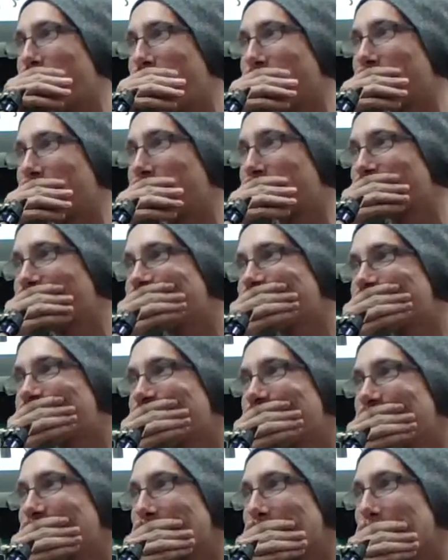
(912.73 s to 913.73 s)
It's hard. Are
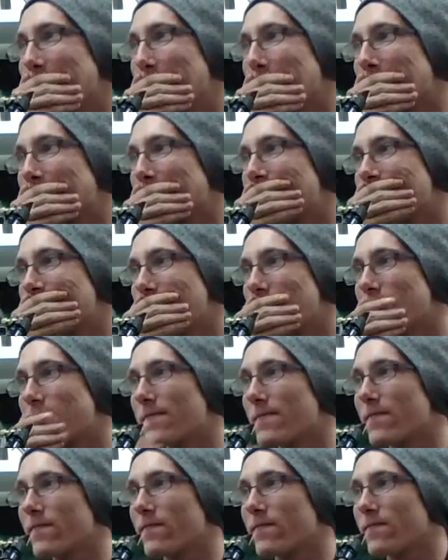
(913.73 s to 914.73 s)
you putting your front
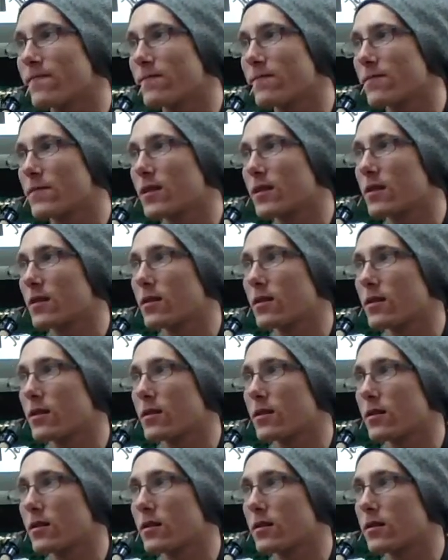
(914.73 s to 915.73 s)
teeth on?